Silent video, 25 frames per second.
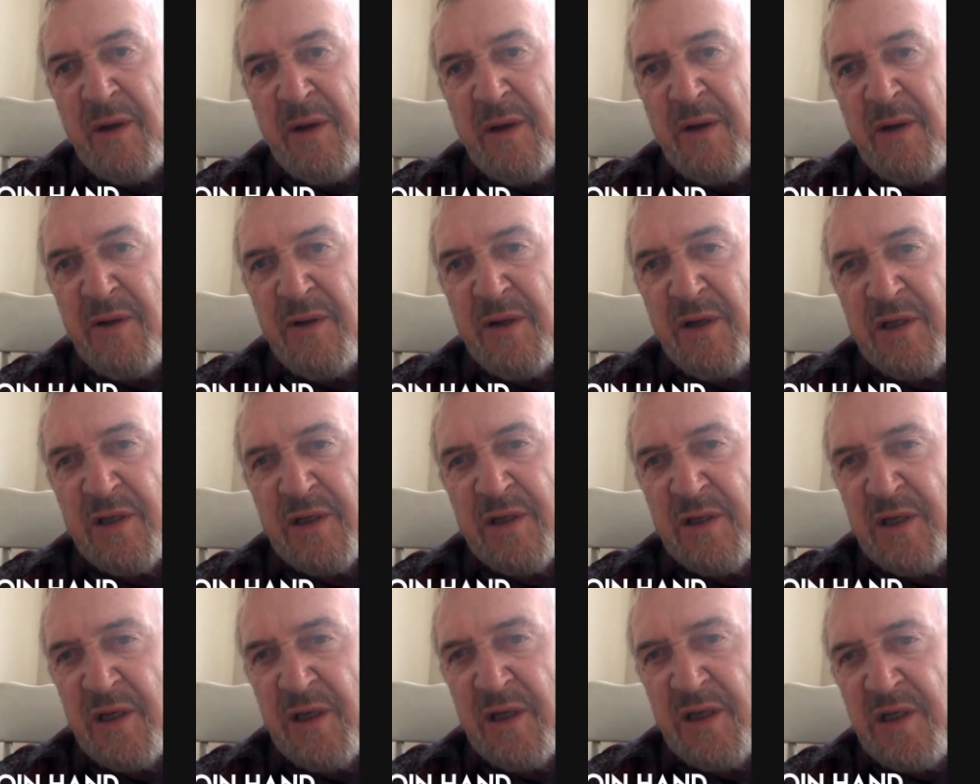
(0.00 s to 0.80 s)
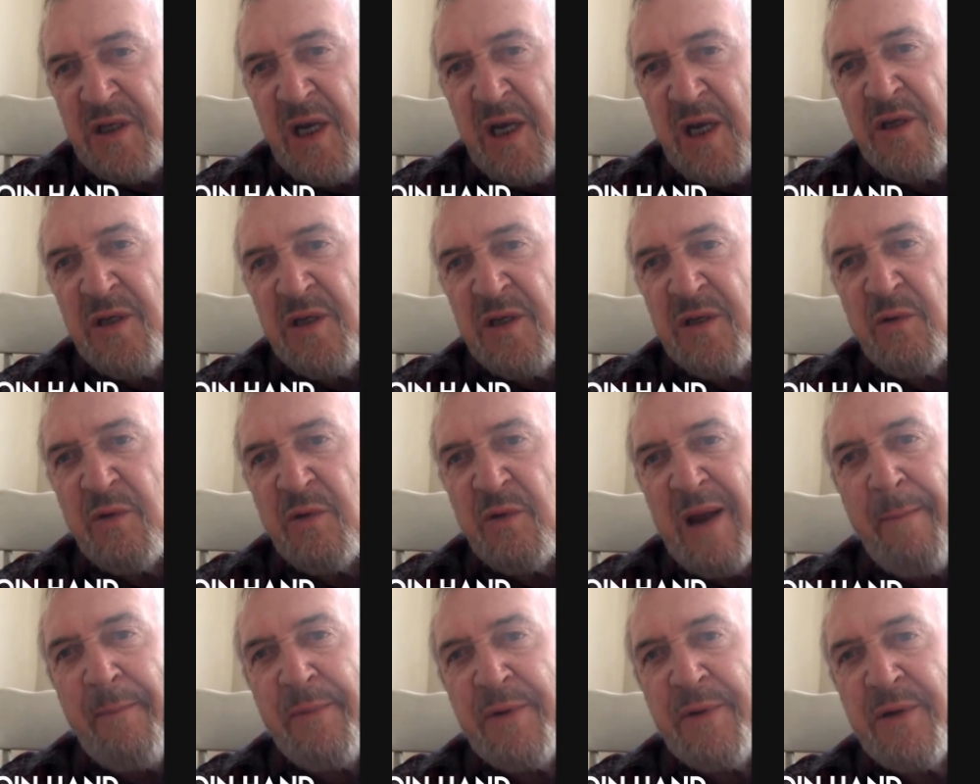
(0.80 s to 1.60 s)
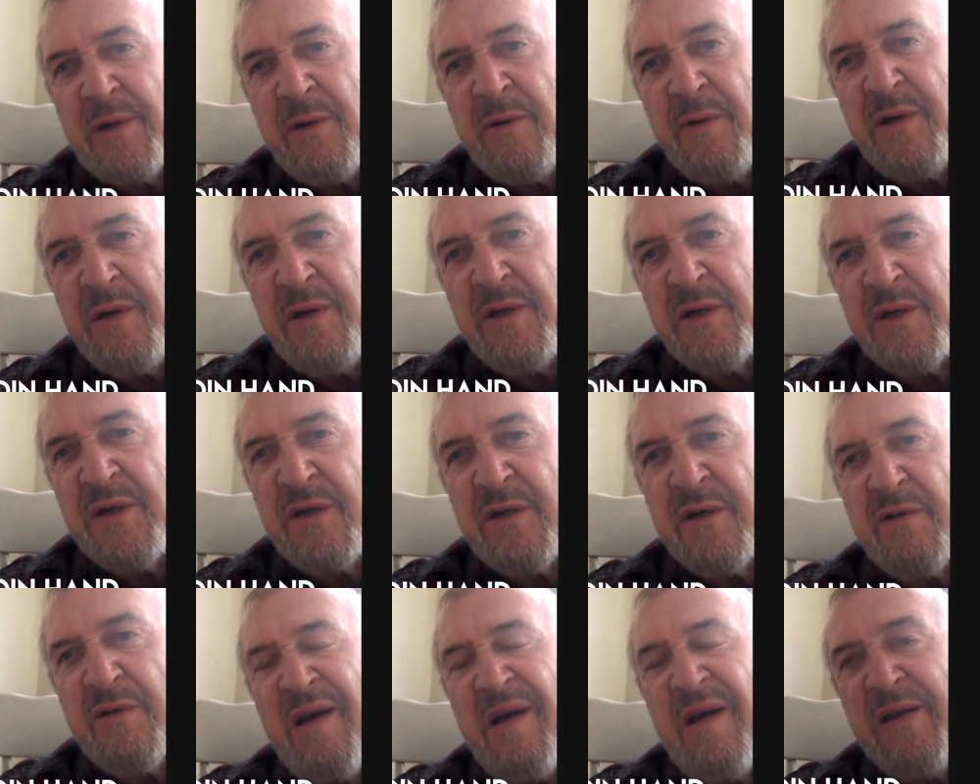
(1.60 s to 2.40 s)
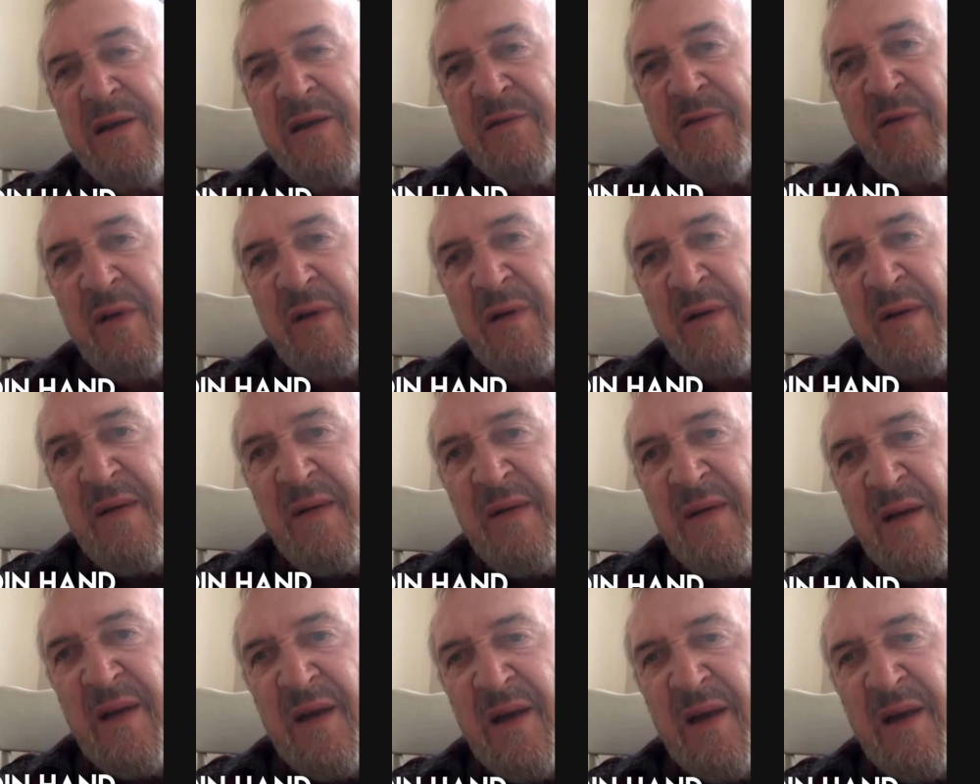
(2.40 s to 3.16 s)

the decisions were absolutely disgraceful.